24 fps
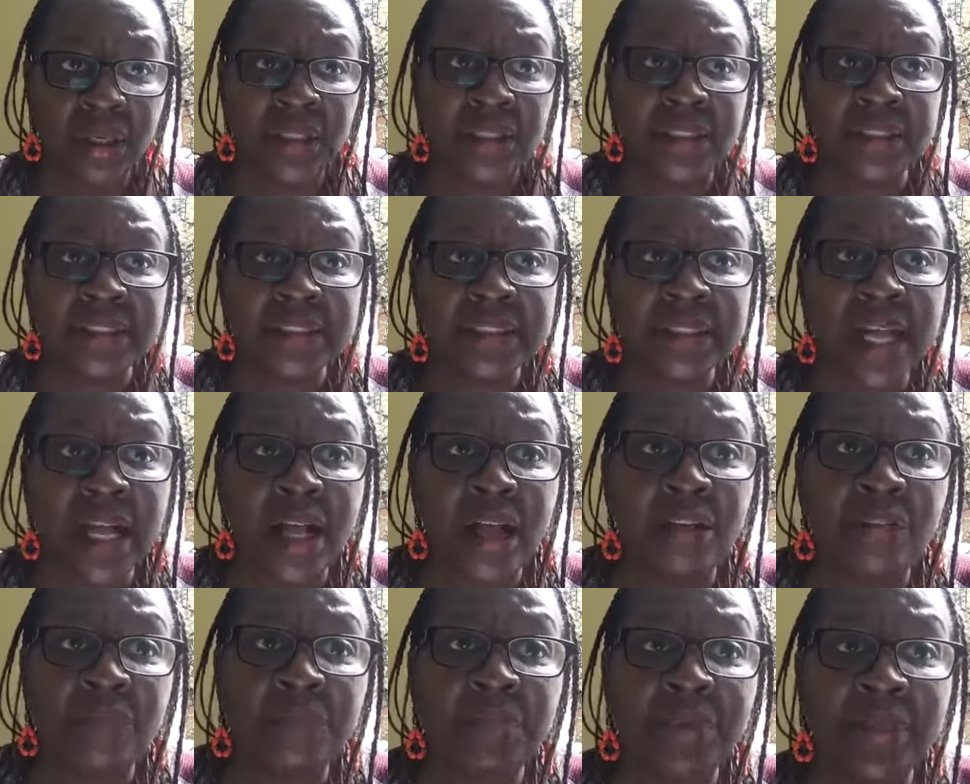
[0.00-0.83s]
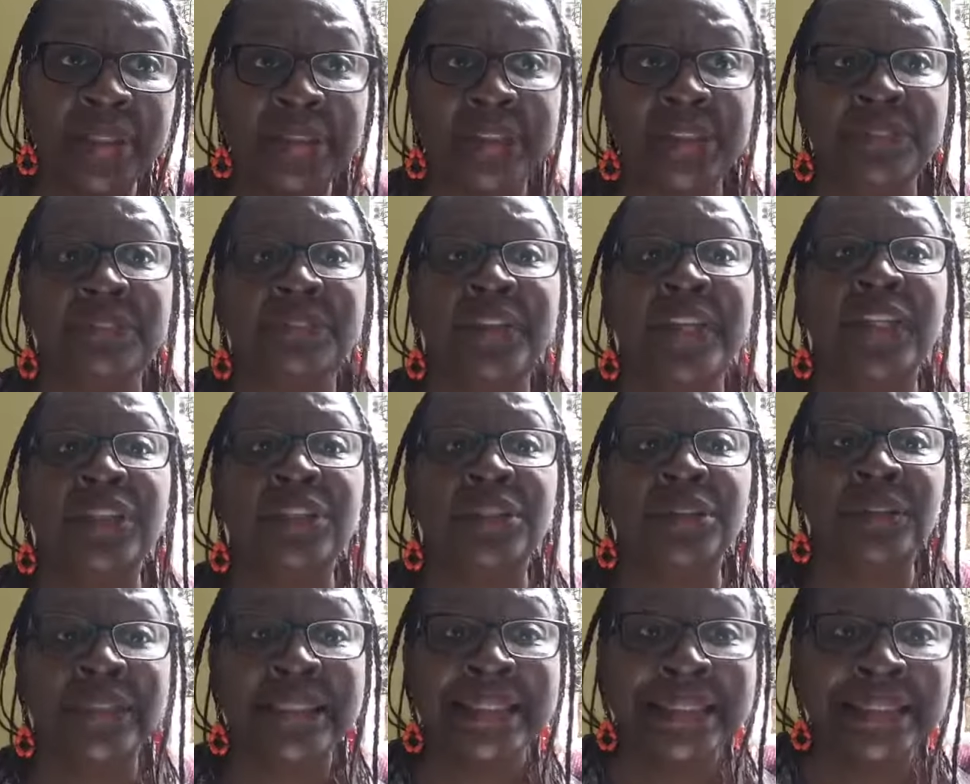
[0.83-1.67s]
Self
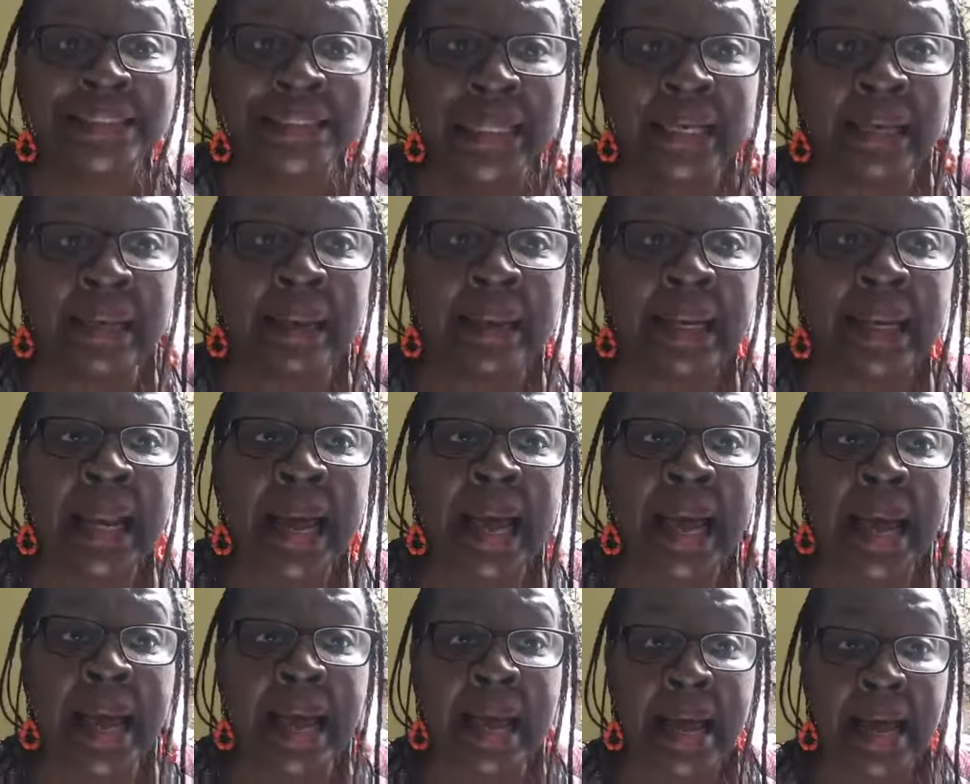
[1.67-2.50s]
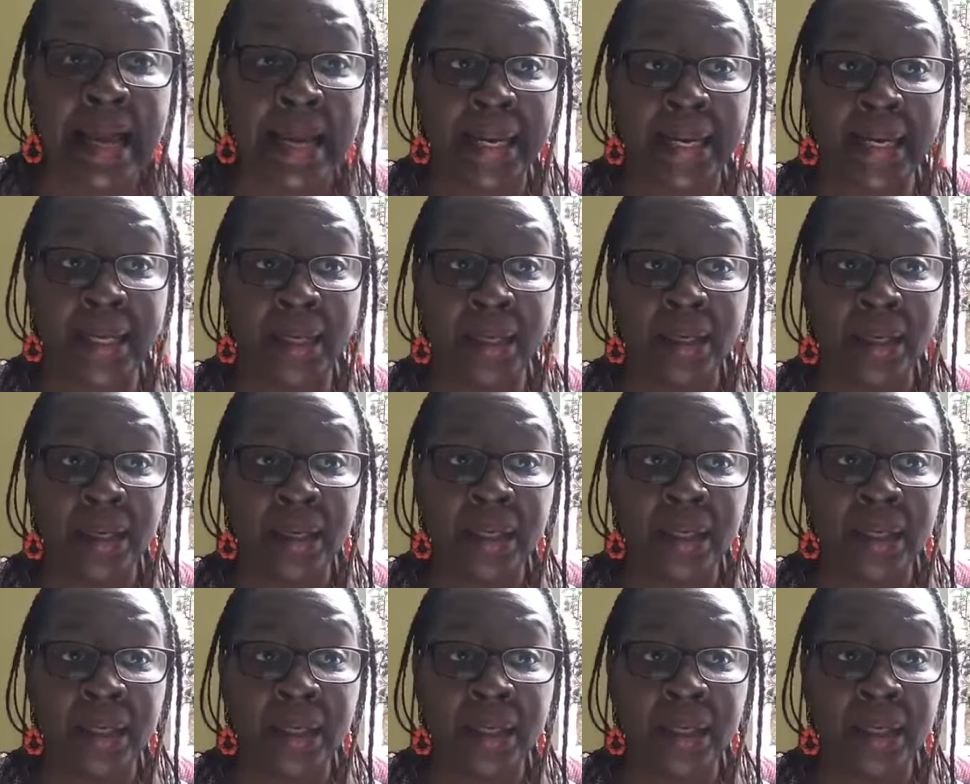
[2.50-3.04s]
preservation is a lie.